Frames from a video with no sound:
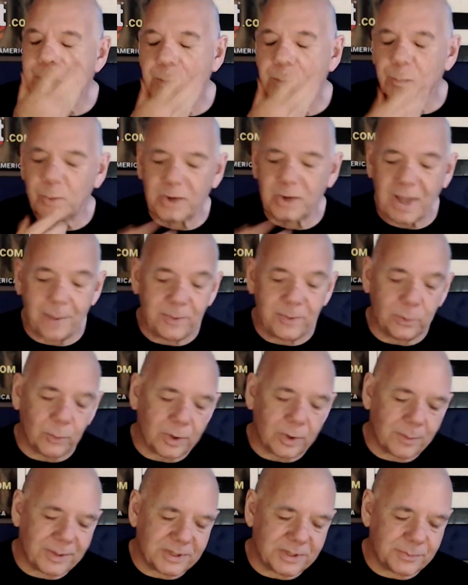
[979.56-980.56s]
What
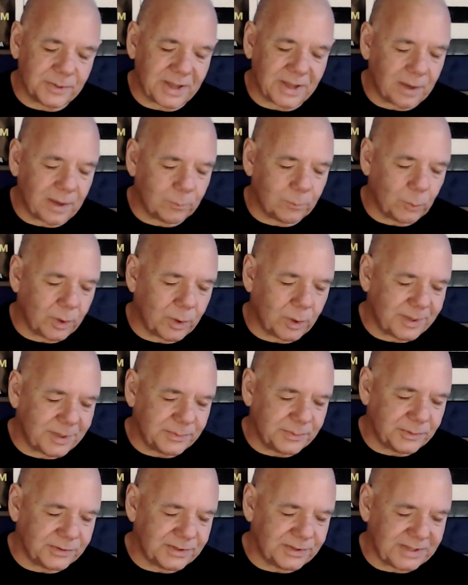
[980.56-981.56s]
am I
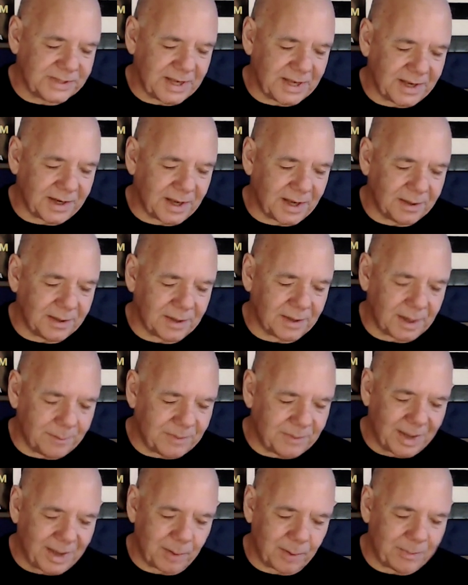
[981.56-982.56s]
supposed to say? I'm
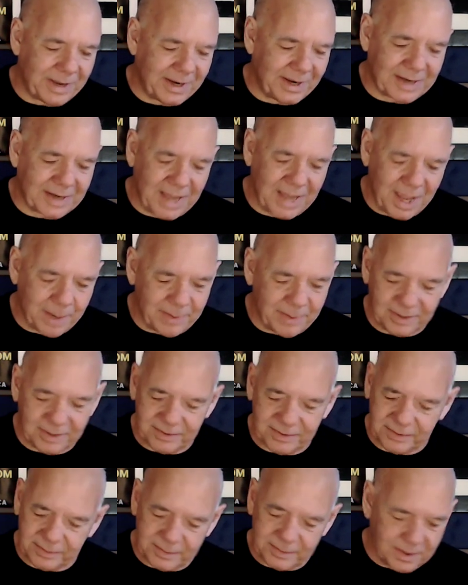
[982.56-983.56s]
not a bad guy,
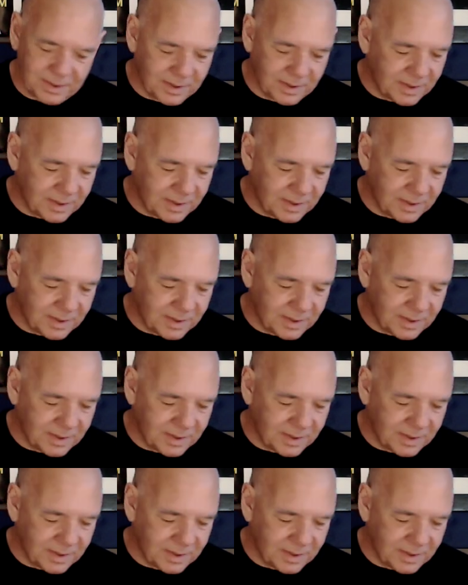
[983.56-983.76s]
man.